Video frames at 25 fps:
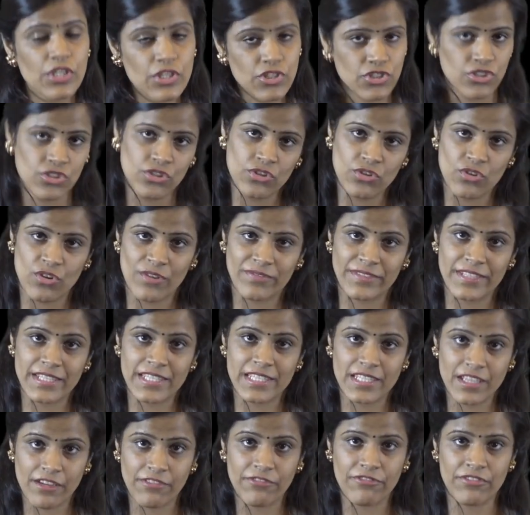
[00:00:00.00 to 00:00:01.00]
duration
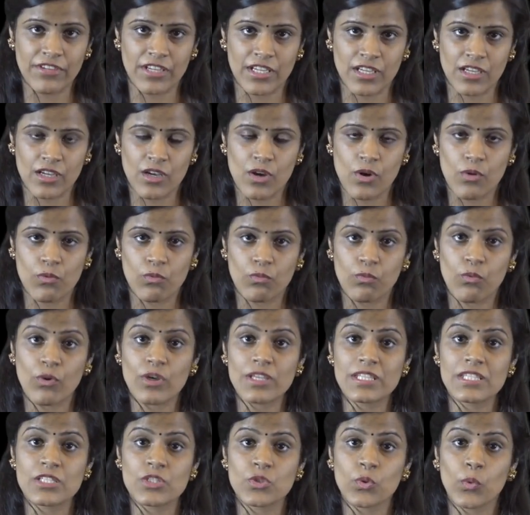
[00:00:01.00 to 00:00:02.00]
of the suffering
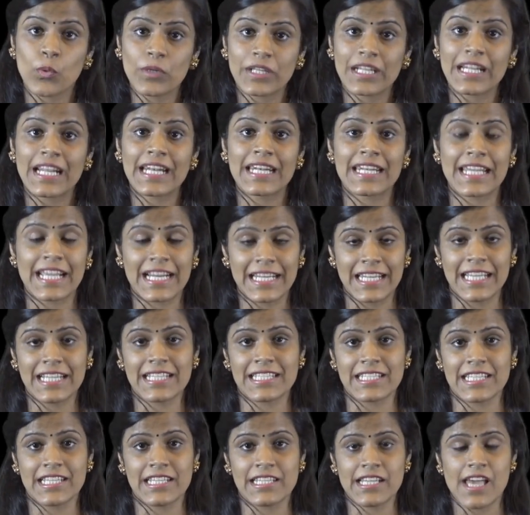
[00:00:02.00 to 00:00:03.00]
was totally
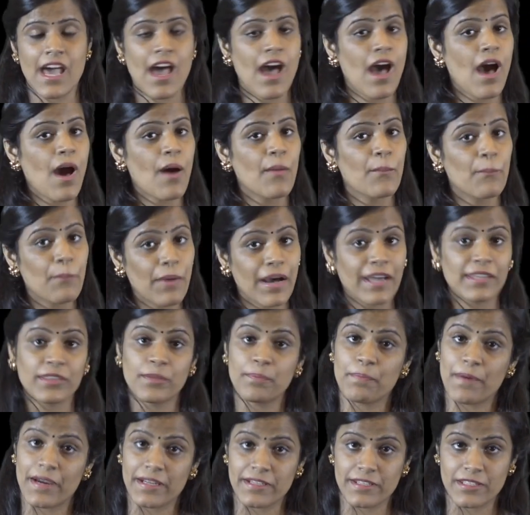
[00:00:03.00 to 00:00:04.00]
neglected
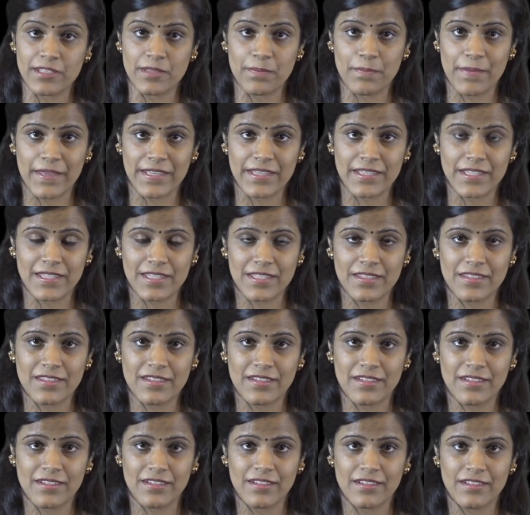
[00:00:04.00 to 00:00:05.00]
by the
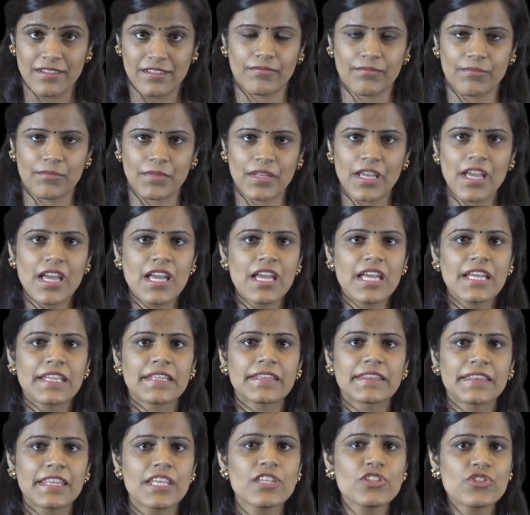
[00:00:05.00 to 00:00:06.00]
participants.
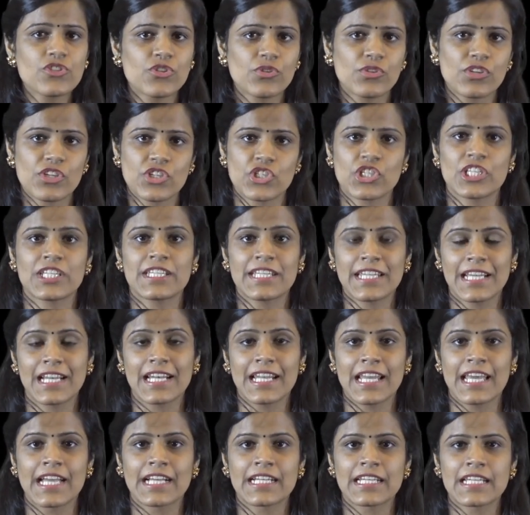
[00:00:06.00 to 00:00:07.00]
This duration
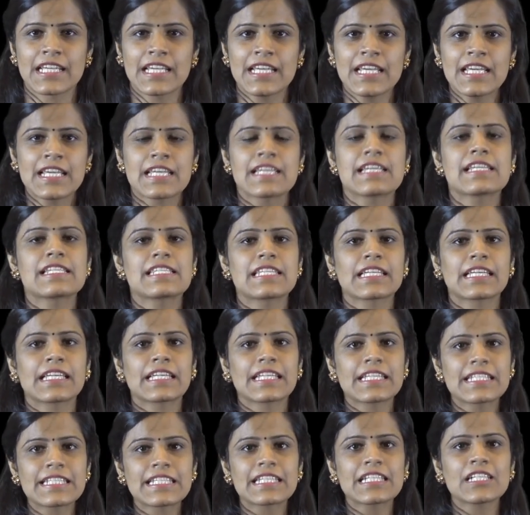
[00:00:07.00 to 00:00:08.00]
neglect is
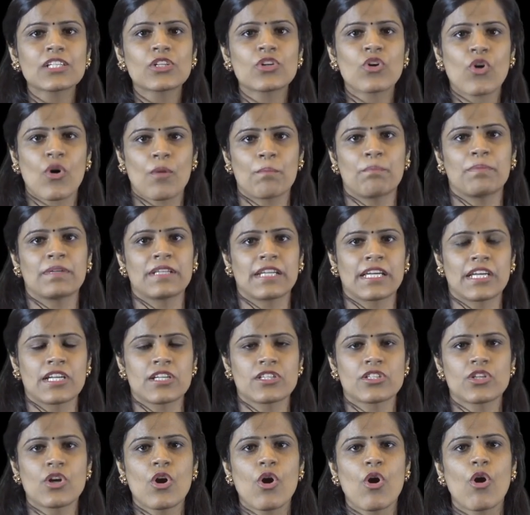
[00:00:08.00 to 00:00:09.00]
a critical
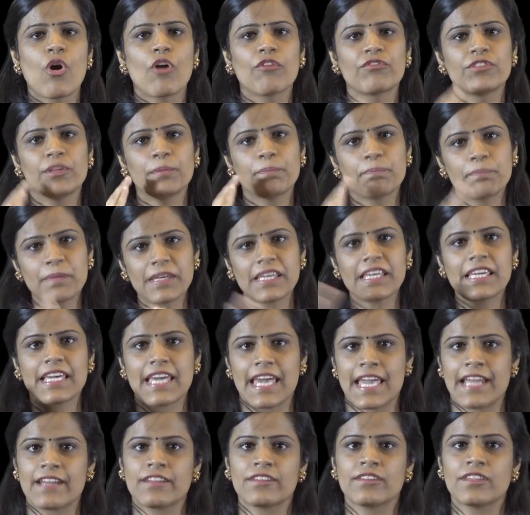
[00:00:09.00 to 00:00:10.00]
component of the
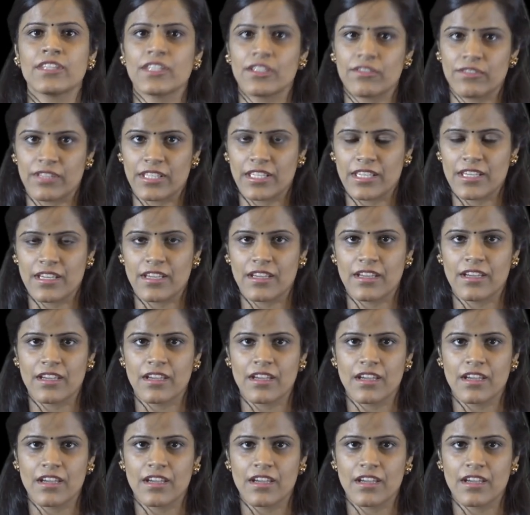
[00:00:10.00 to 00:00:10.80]
peak end theory.